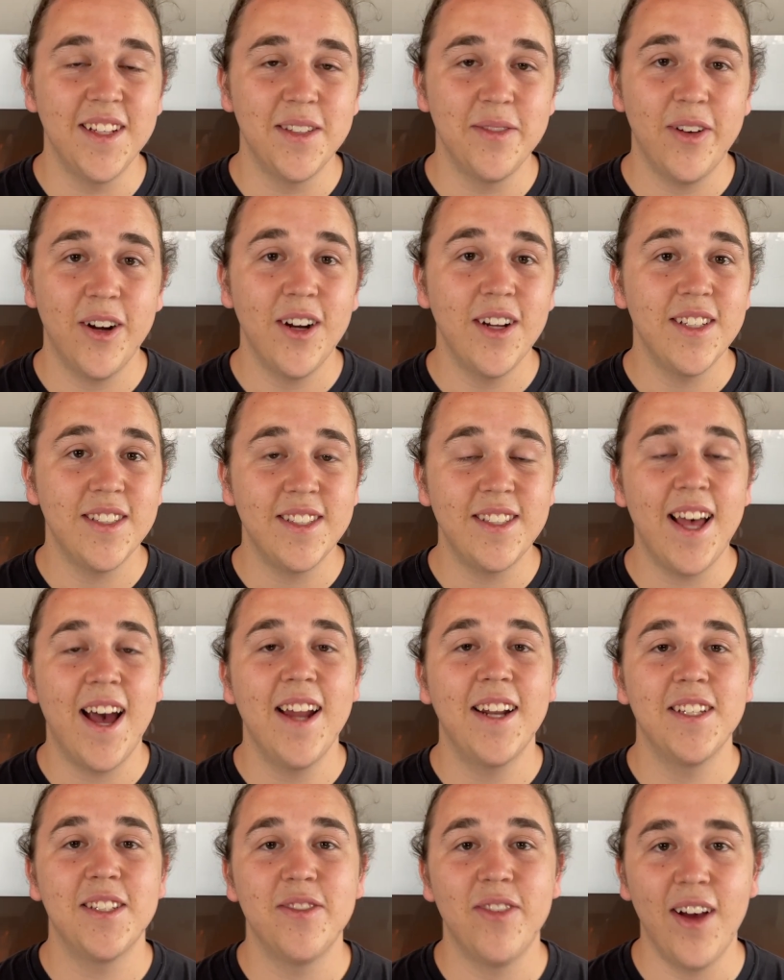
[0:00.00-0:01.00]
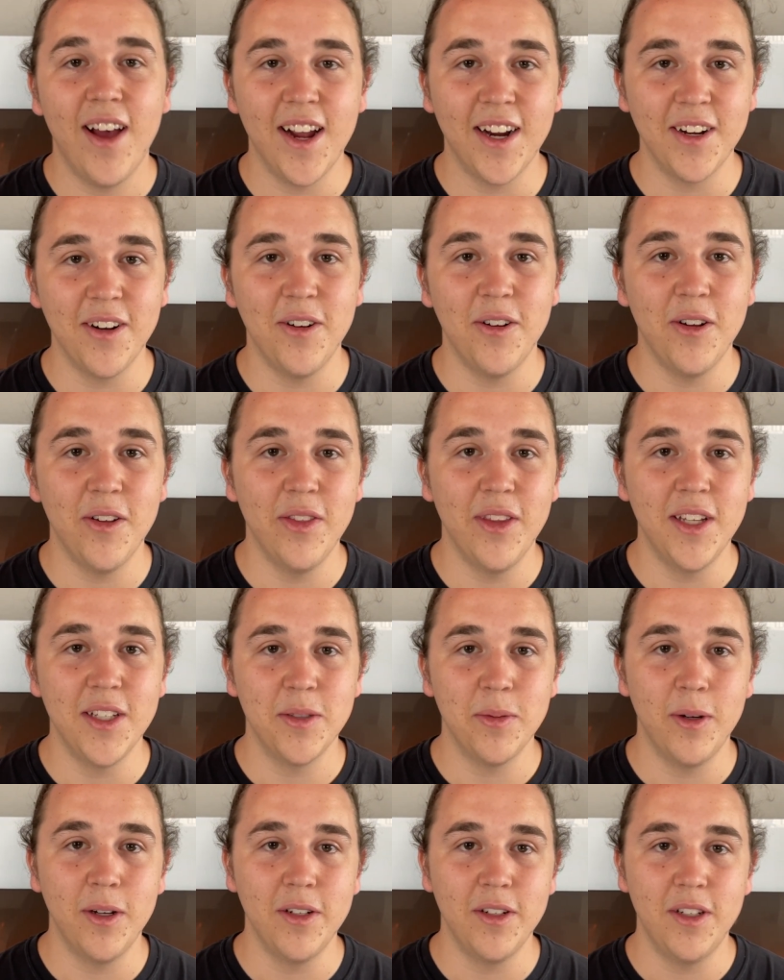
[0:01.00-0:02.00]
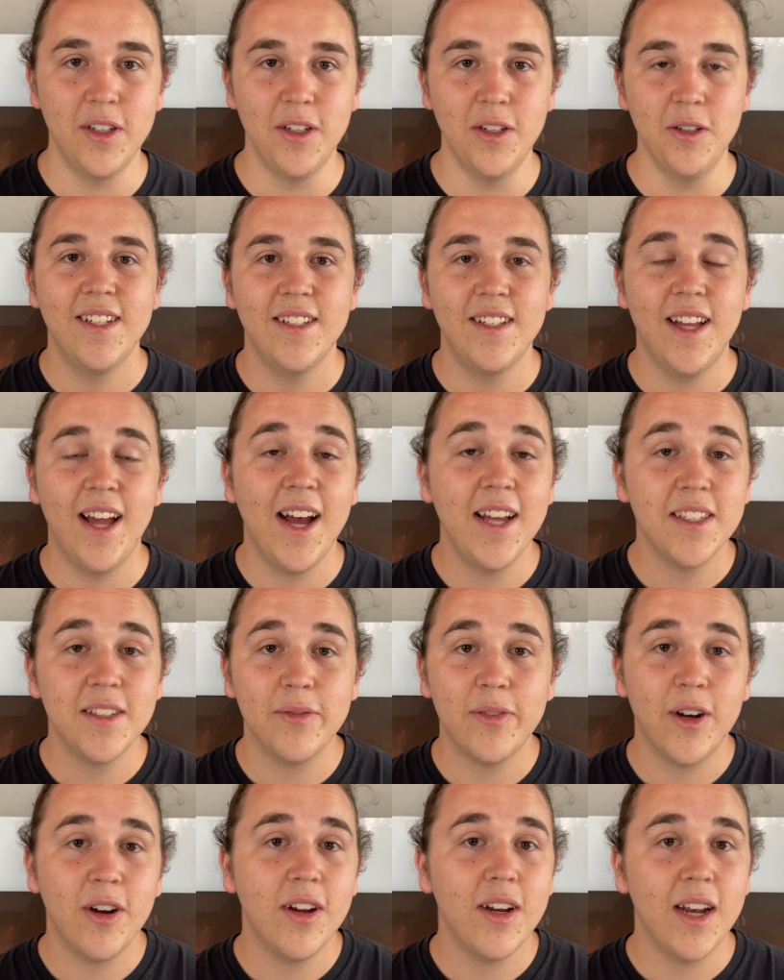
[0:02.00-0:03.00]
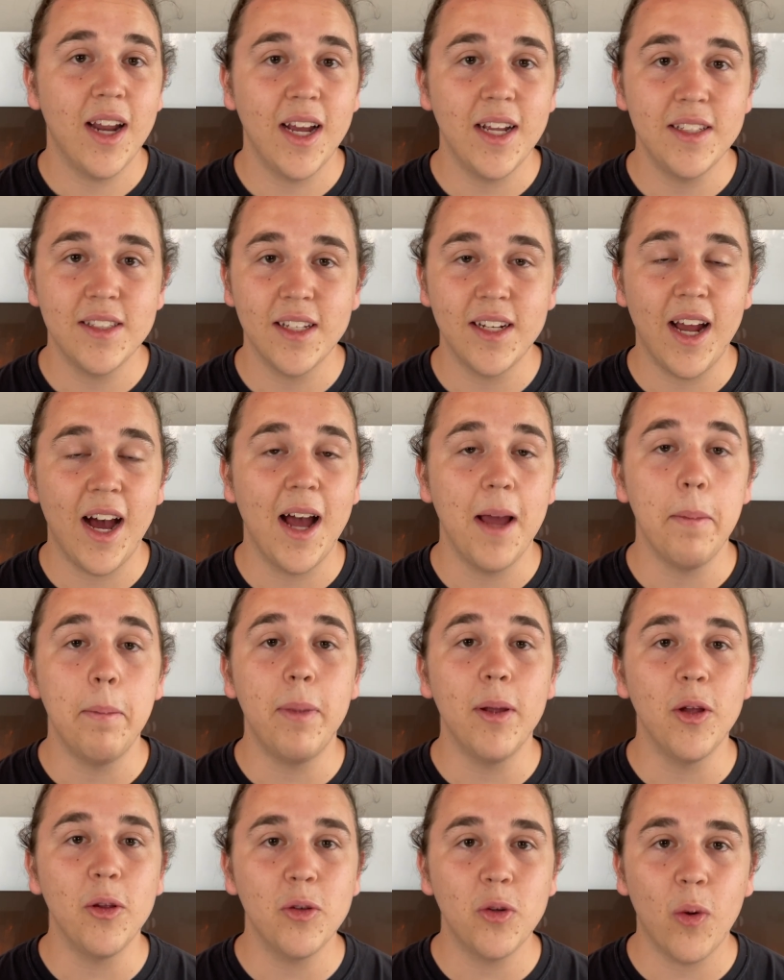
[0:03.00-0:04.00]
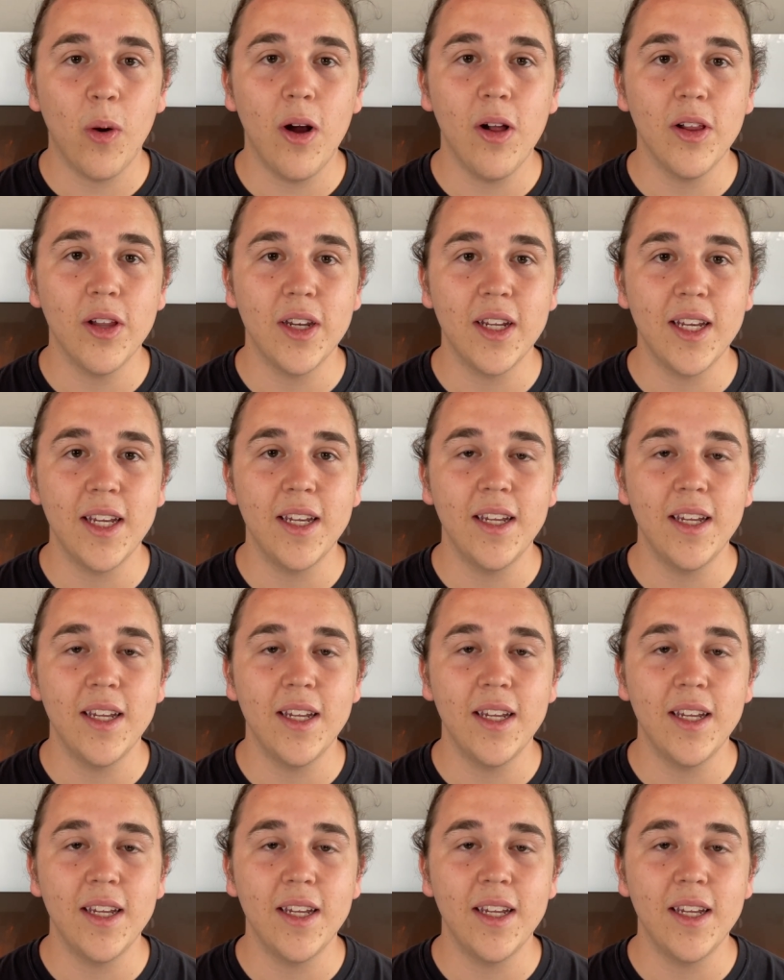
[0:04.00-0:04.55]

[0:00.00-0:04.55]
very satisfying to hold this one too. It has a very nice and high build quality,